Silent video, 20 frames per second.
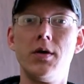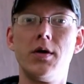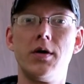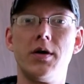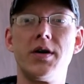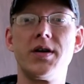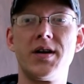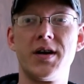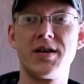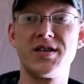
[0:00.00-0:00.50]

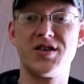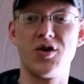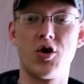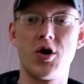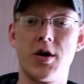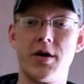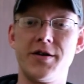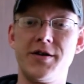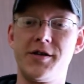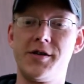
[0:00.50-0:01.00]
and it's
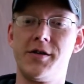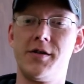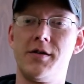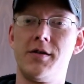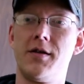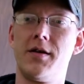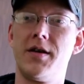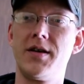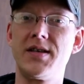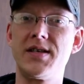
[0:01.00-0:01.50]
orange.
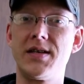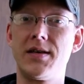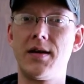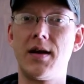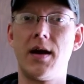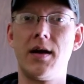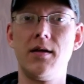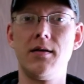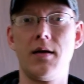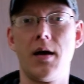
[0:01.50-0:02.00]
Yeah. It's,
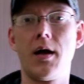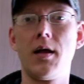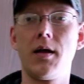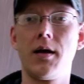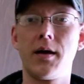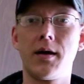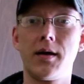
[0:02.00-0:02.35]
I, I